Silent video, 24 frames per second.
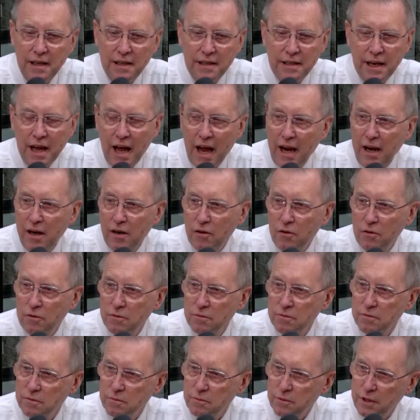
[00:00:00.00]
now
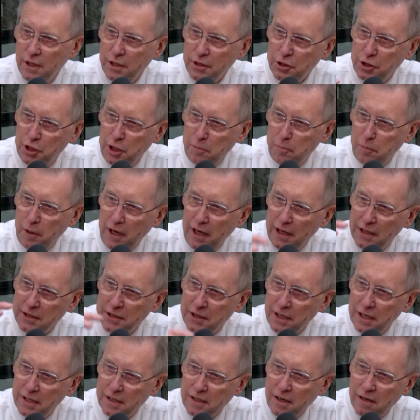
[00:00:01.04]
with that GPS
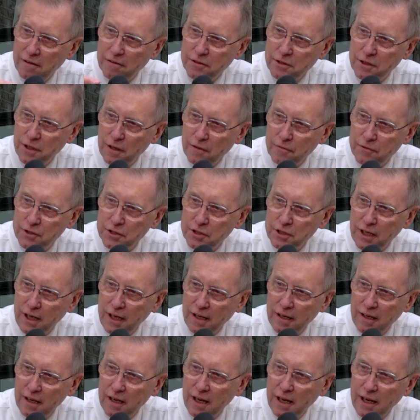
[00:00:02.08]
technology off the
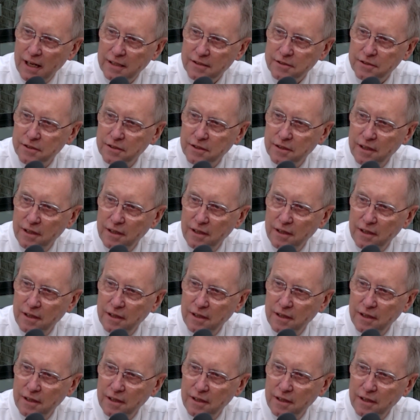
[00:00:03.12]
satellites,